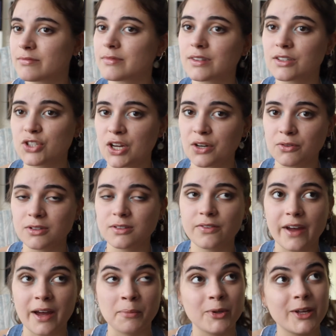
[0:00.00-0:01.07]
the general's
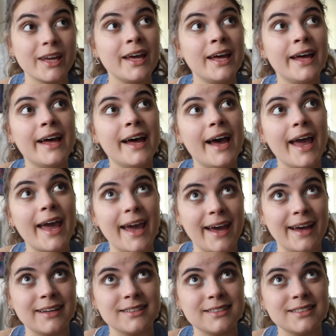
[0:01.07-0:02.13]
family,
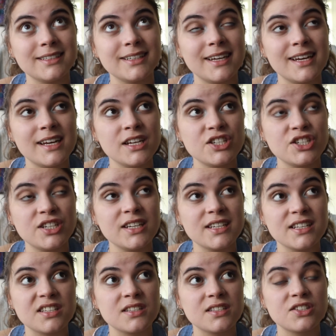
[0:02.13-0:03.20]
and she
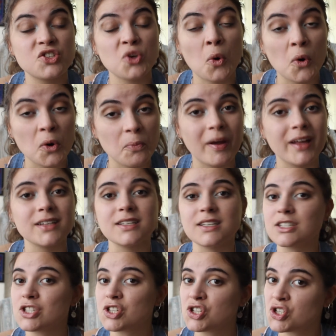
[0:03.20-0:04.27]
is
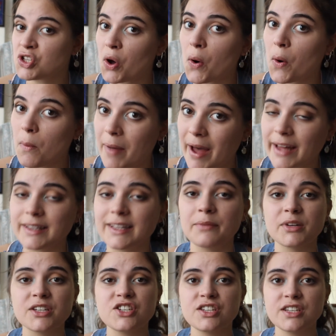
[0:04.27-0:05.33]
tormented so badly,
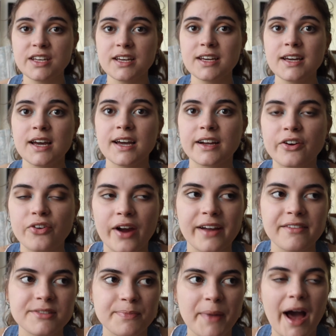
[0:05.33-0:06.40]
but she
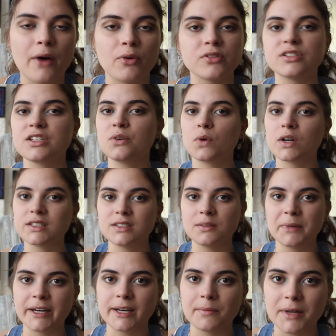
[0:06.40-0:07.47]
craves power. She wants to
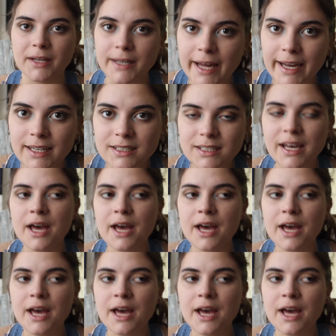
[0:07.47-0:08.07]
become a knight,